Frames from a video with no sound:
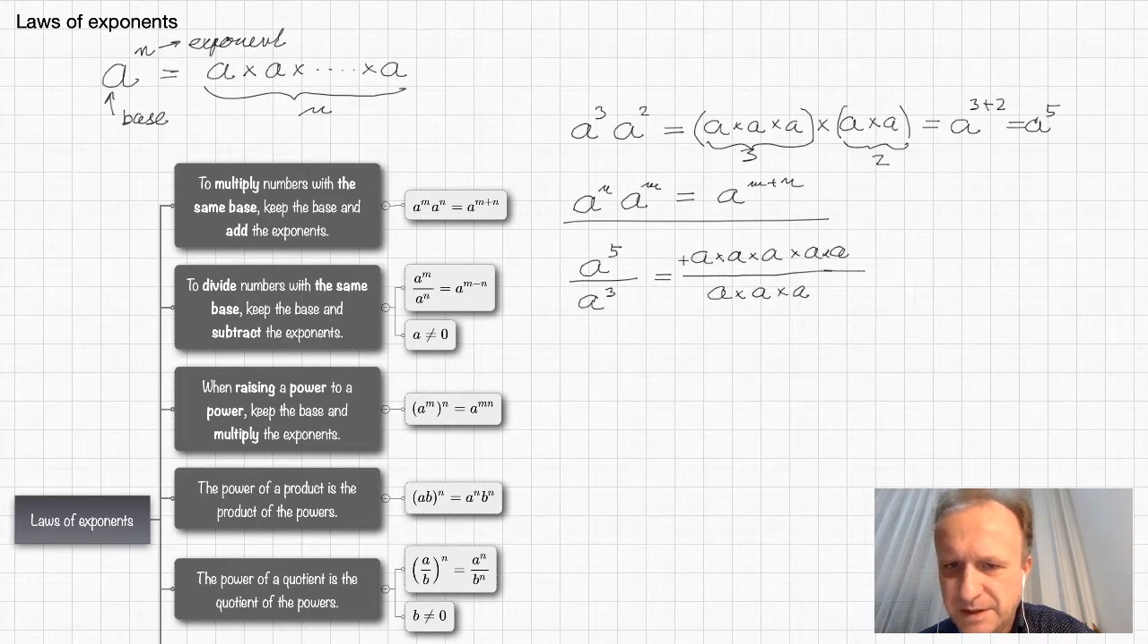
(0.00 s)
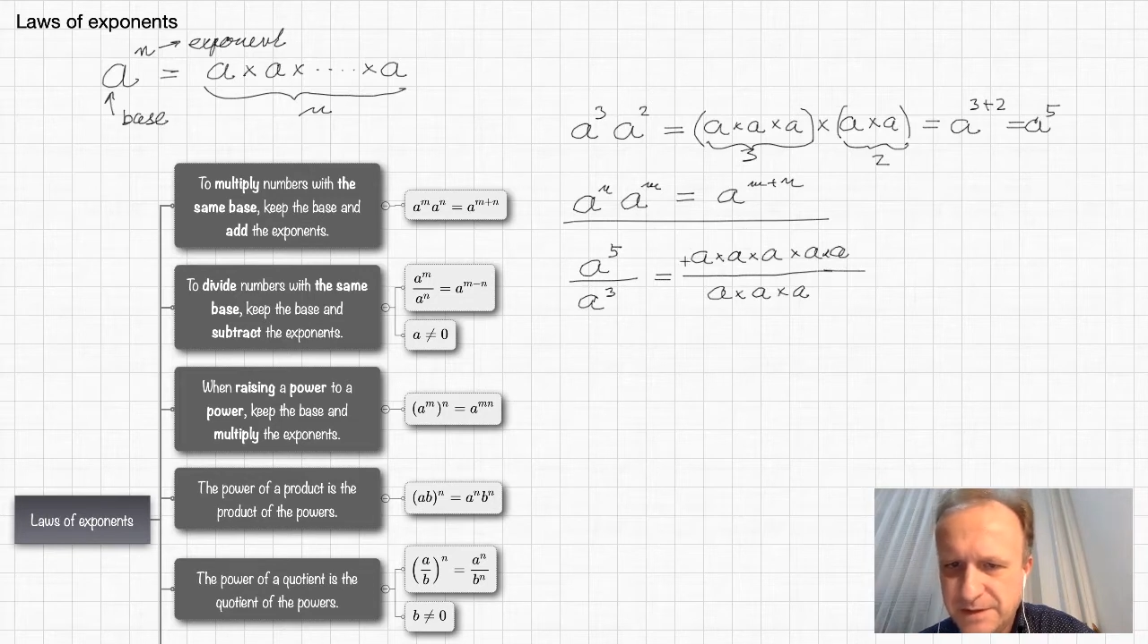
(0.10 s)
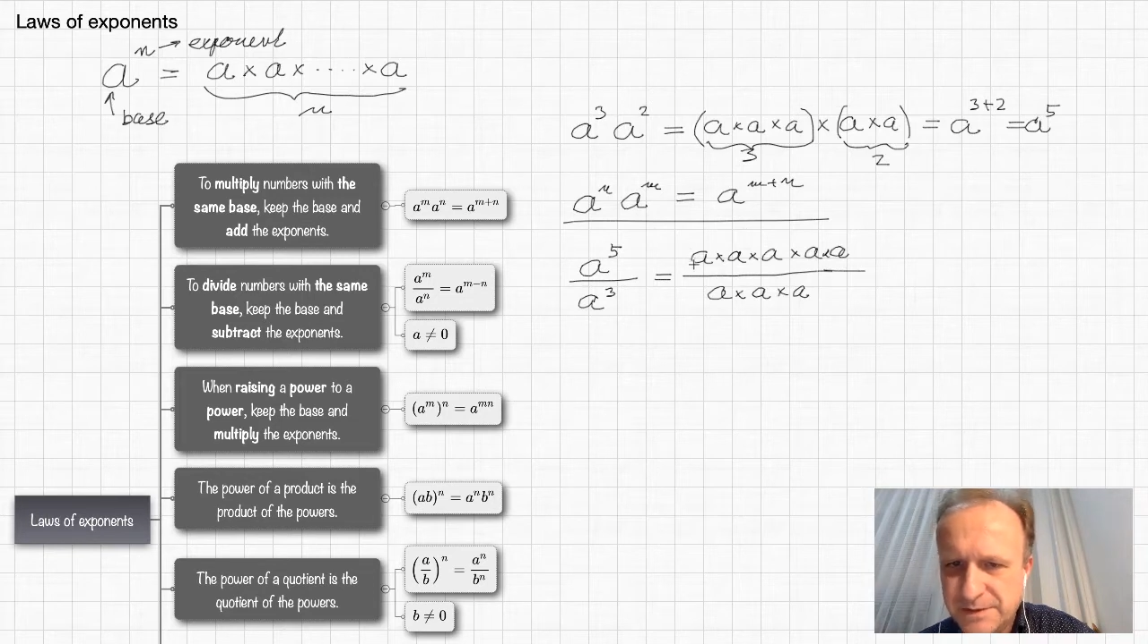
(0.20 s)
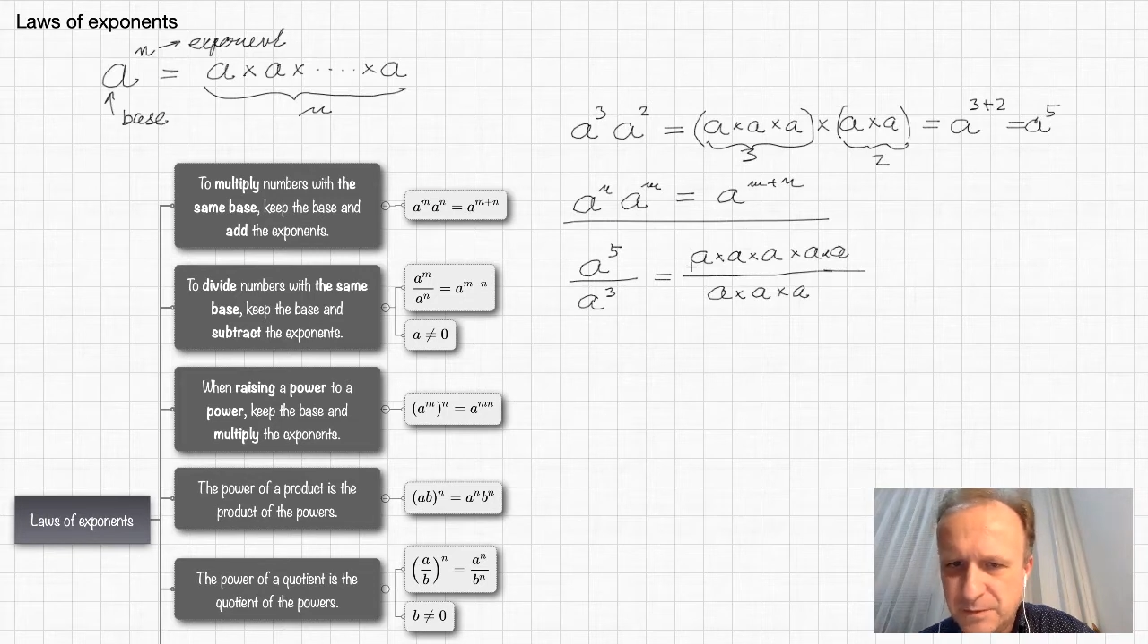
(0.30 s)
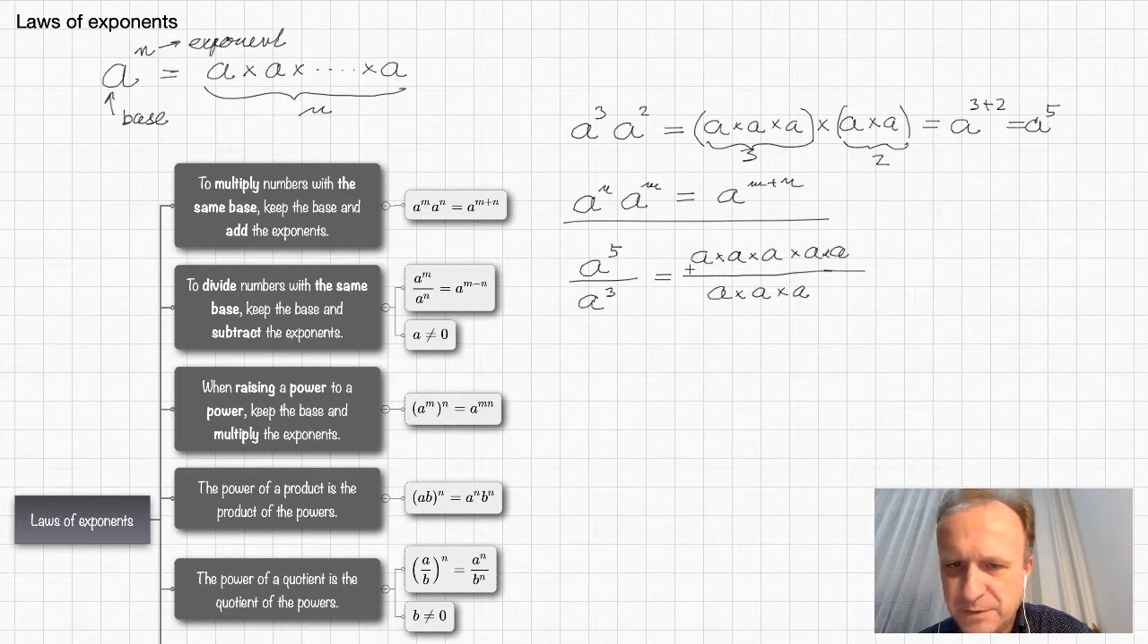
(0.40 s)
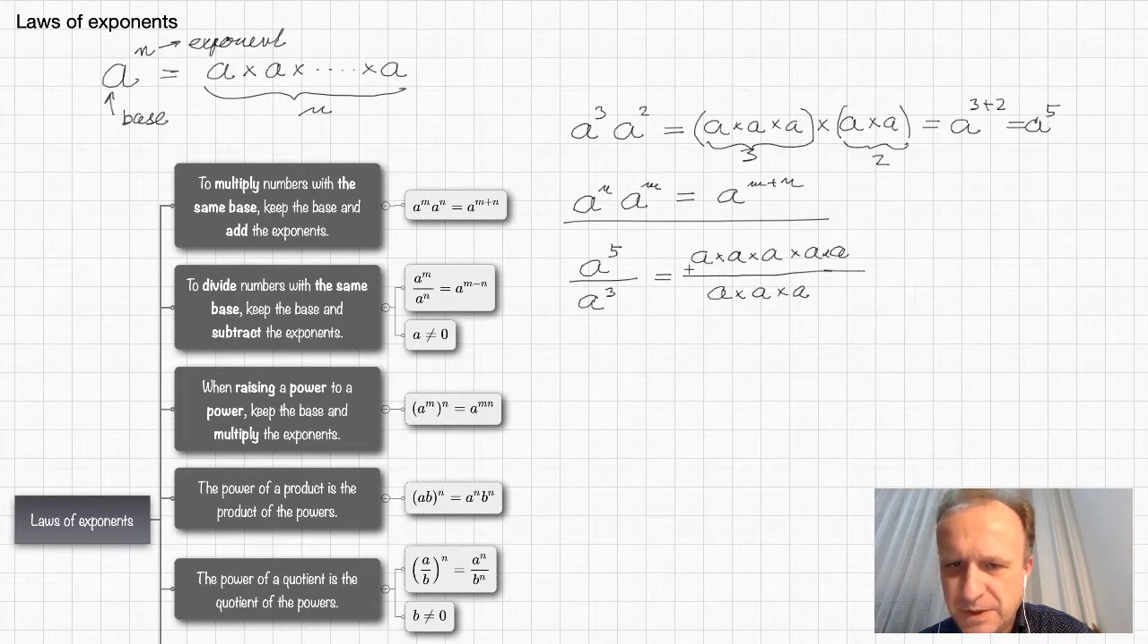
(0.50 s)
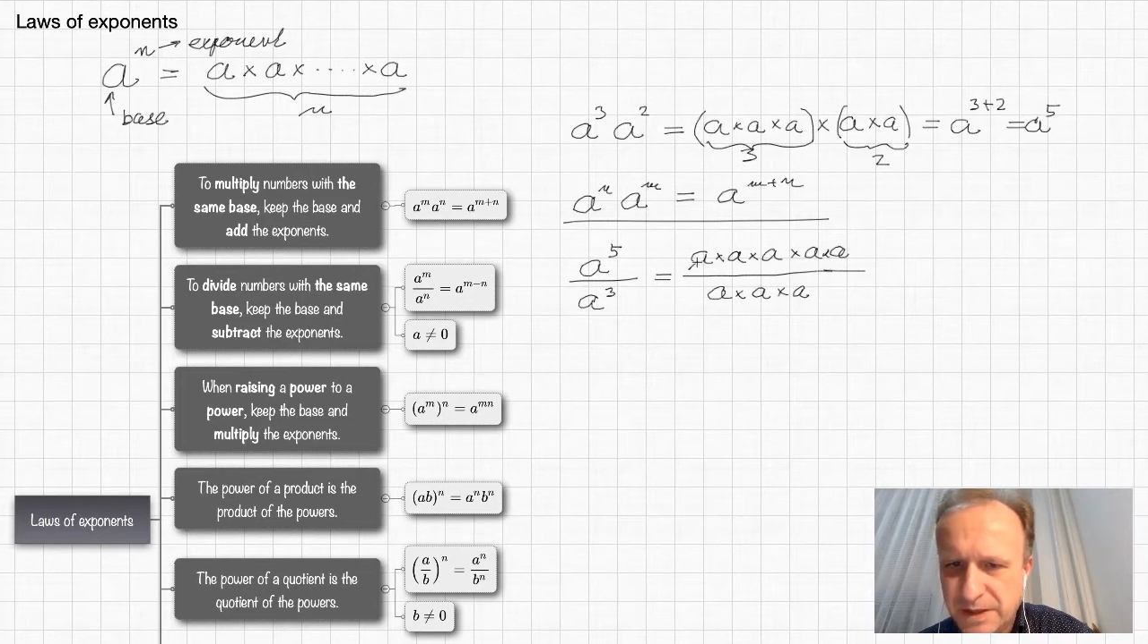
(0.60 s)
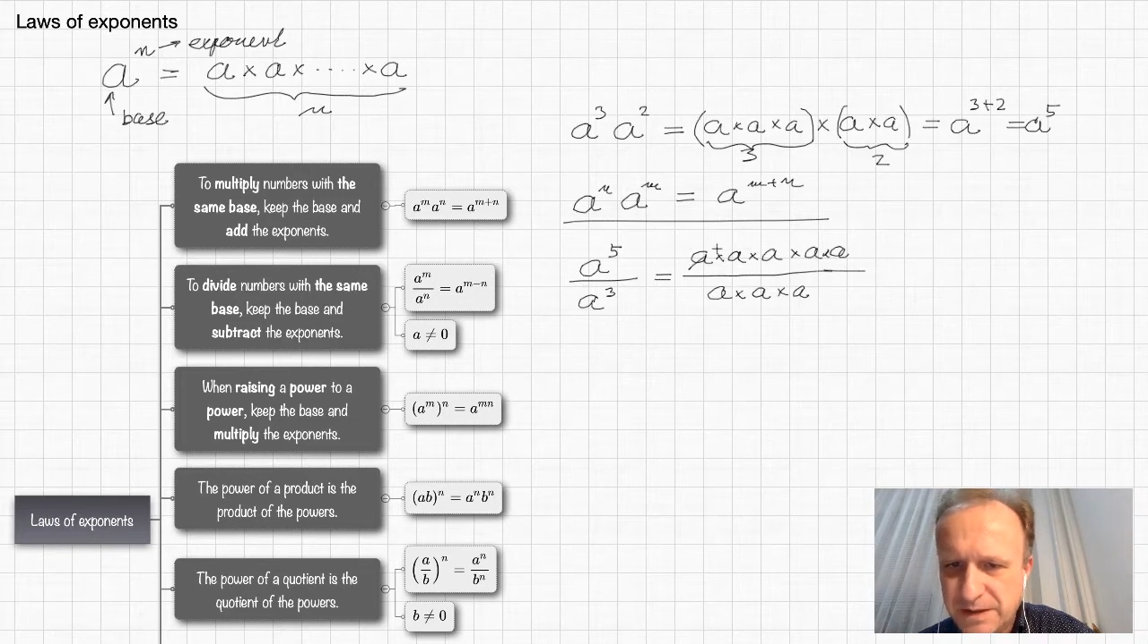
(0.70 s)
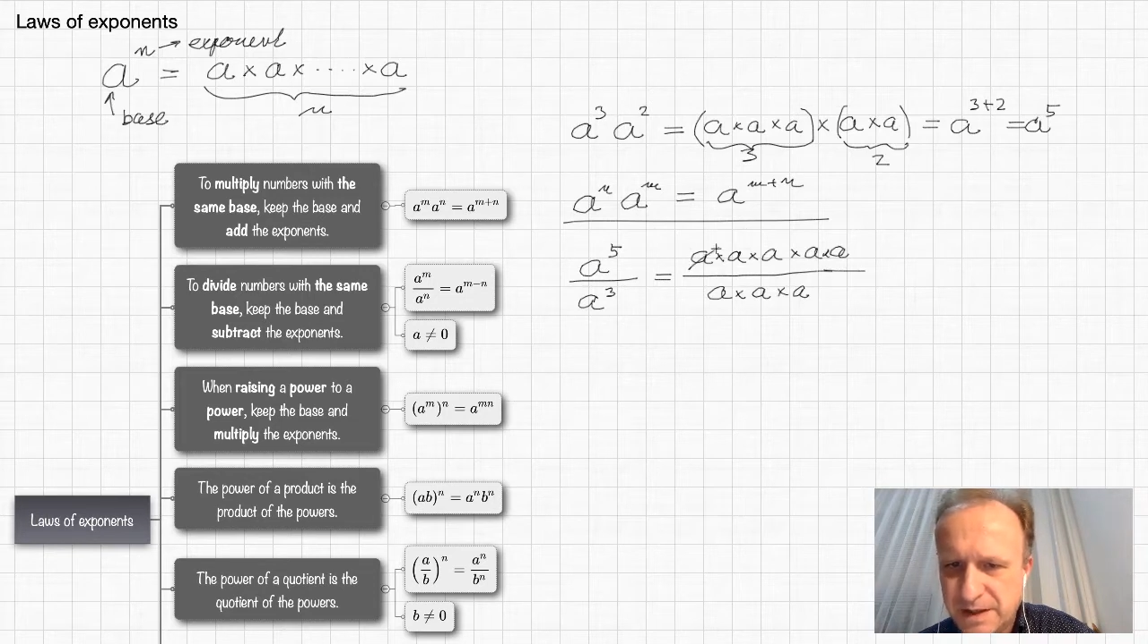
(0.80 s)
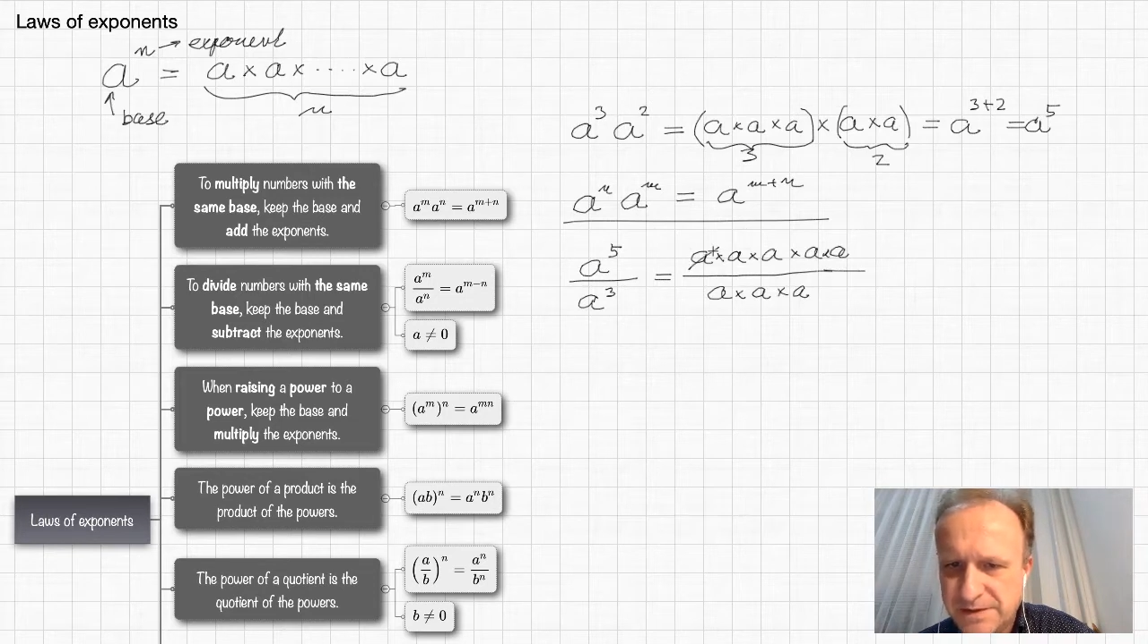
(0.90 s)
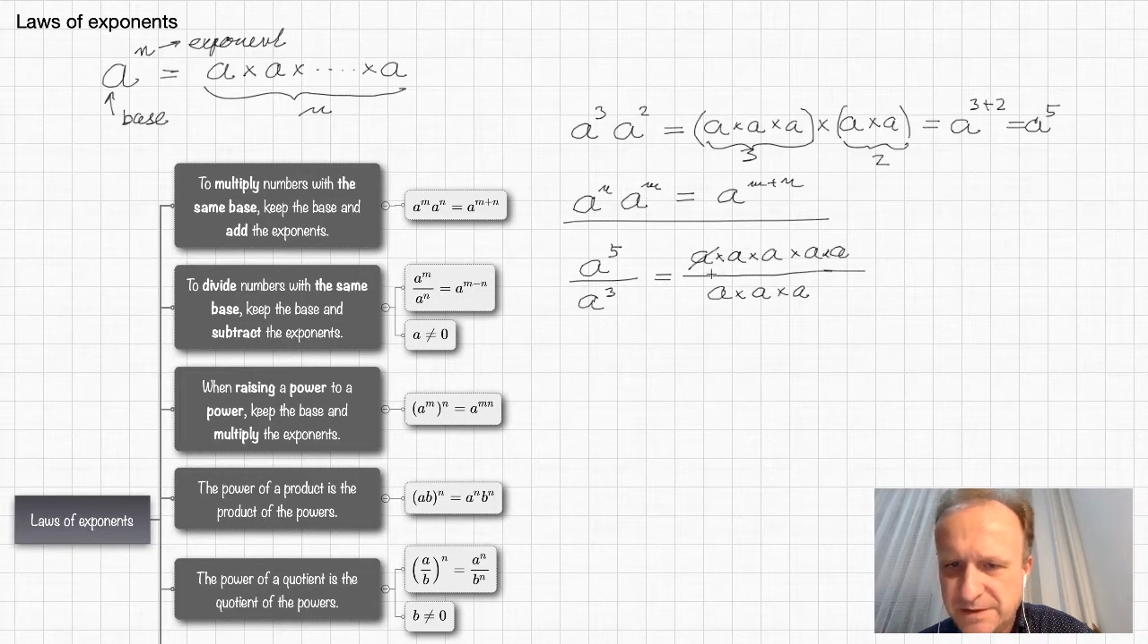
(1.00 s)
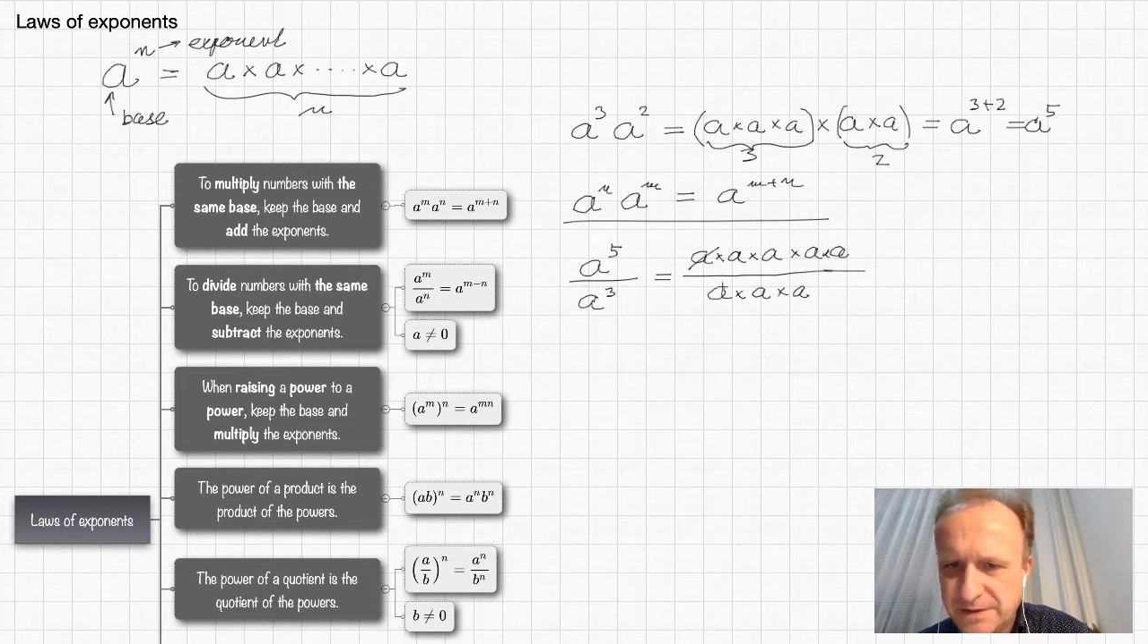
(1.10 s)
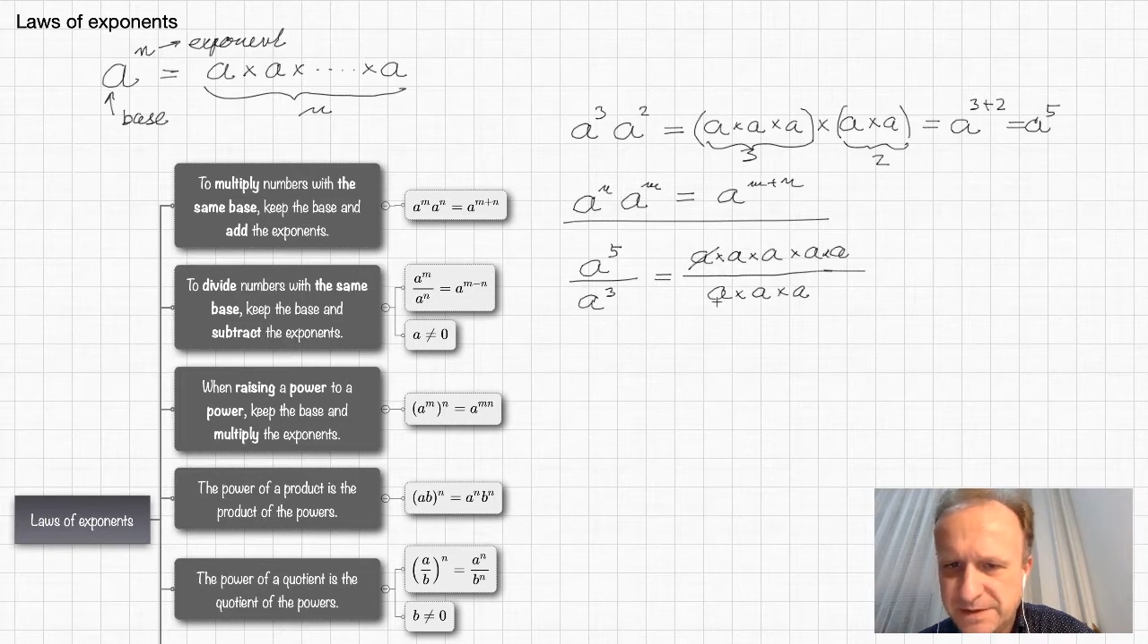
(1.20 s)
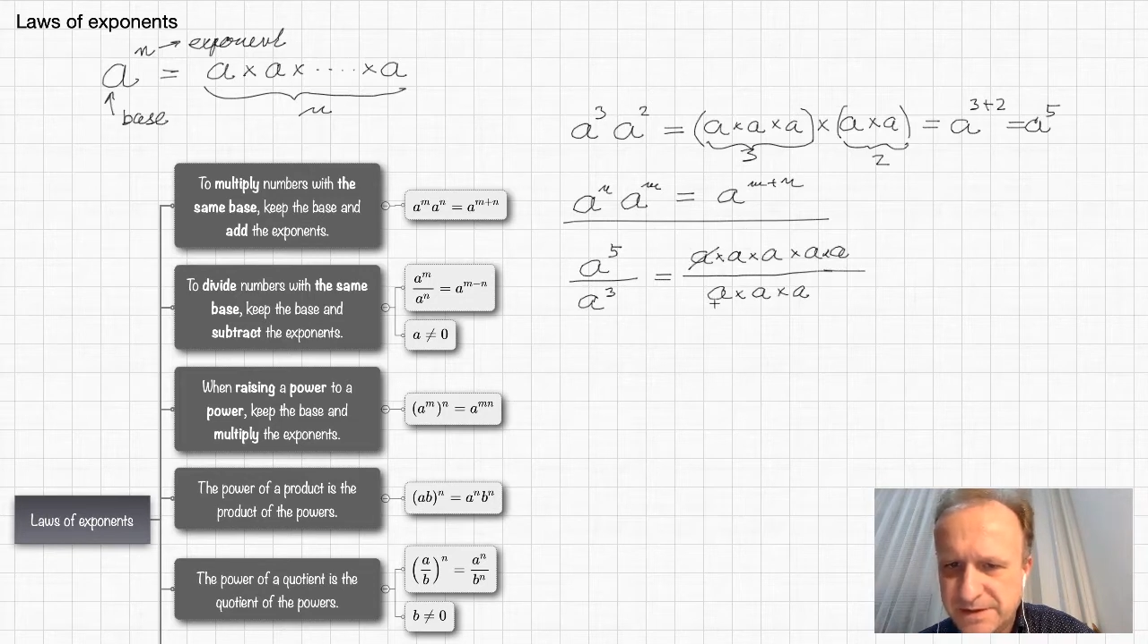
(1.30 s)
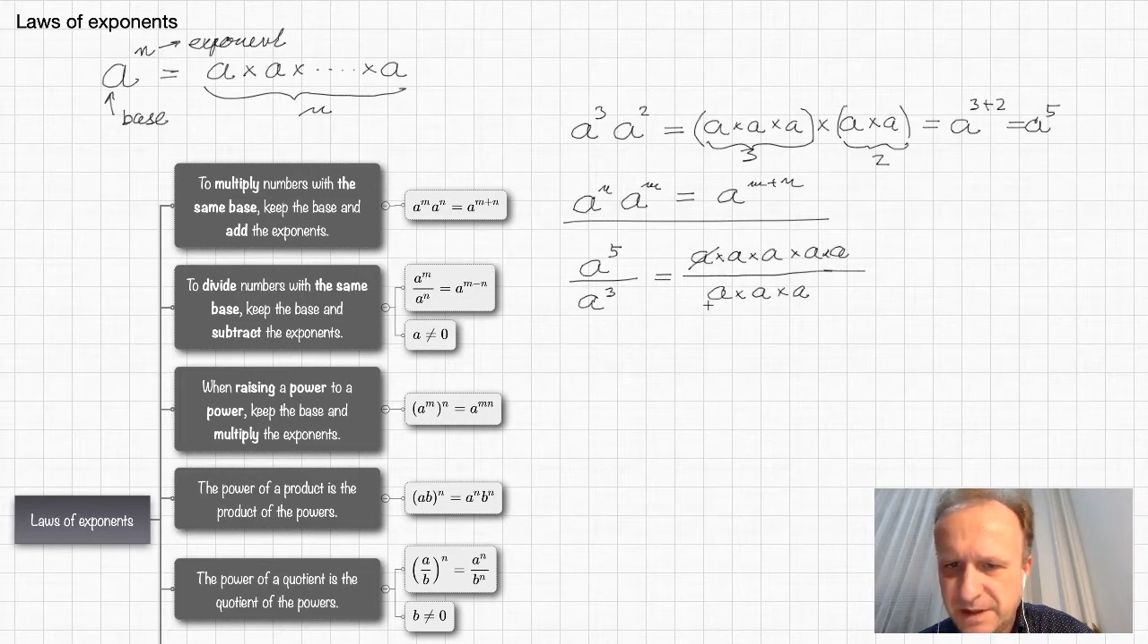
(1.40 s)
So you can cancel this